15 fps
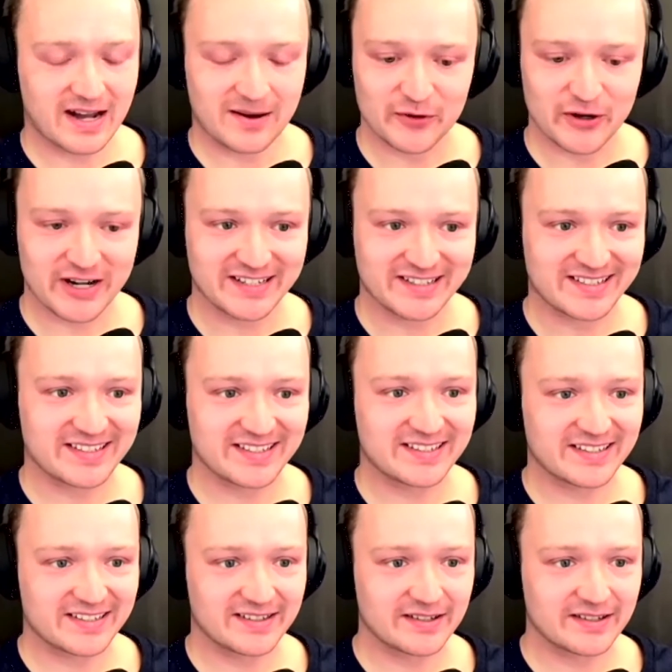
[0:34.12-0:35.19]
I'm great.
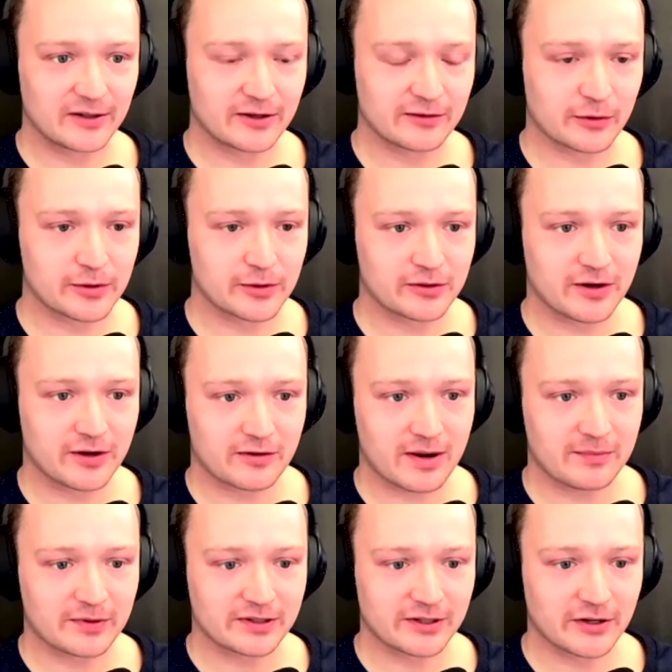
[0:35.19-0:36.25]
Looking forward to
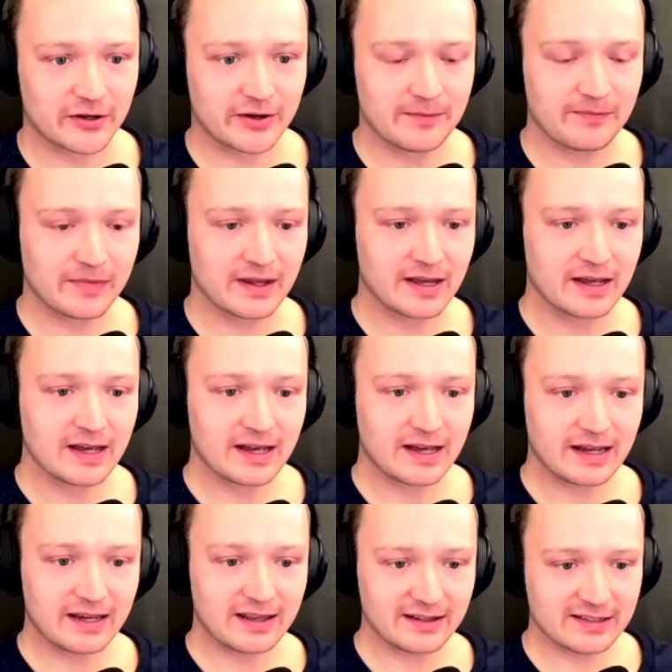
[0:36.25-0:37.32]
another episode.
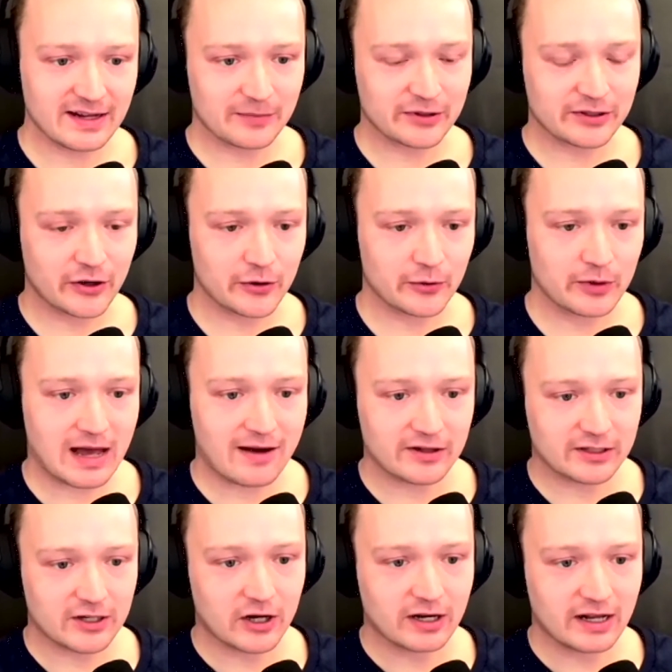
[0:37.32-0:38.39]
In this episode, we have
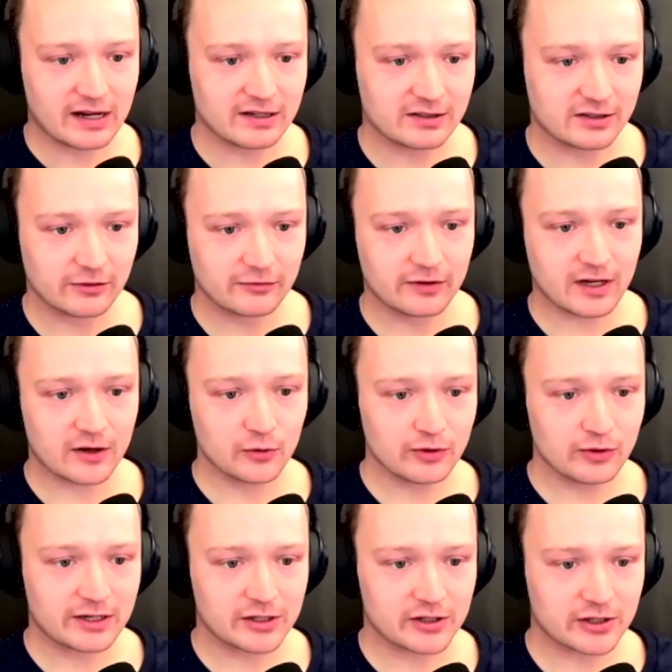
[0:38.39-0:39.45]
as our guest Sofia
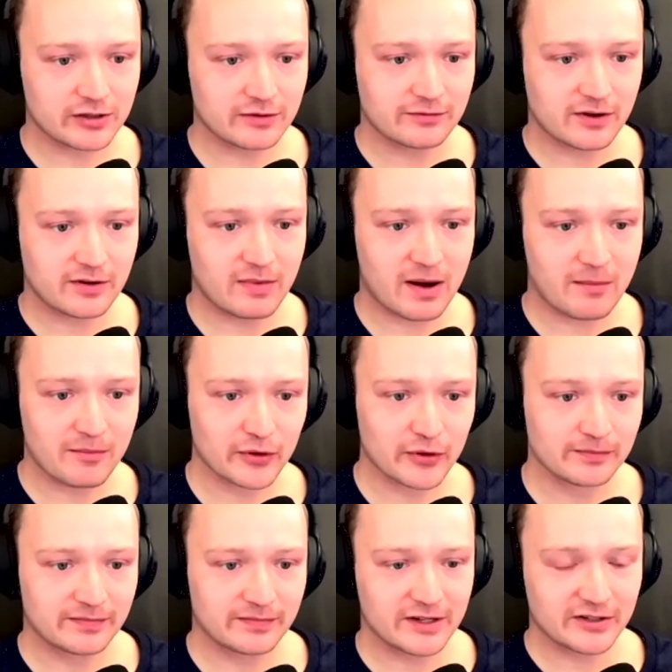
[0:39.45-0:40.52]
Nunes from
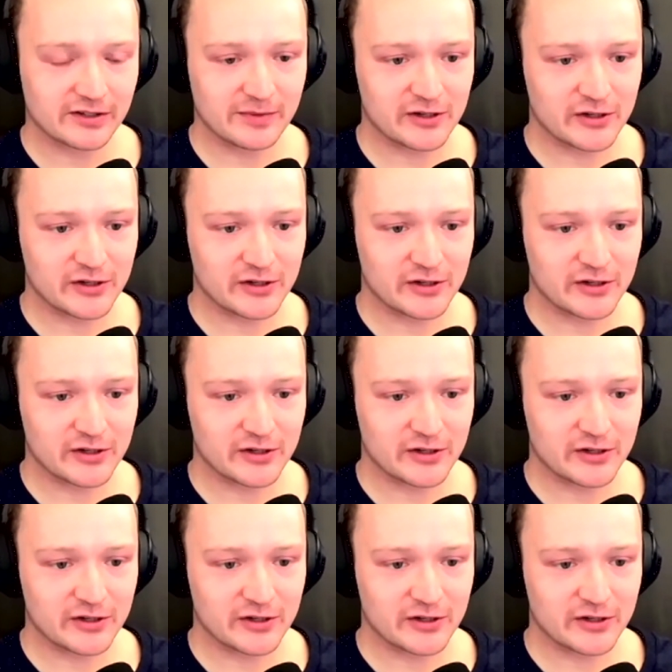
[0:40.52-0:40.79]
Mambu. Nice to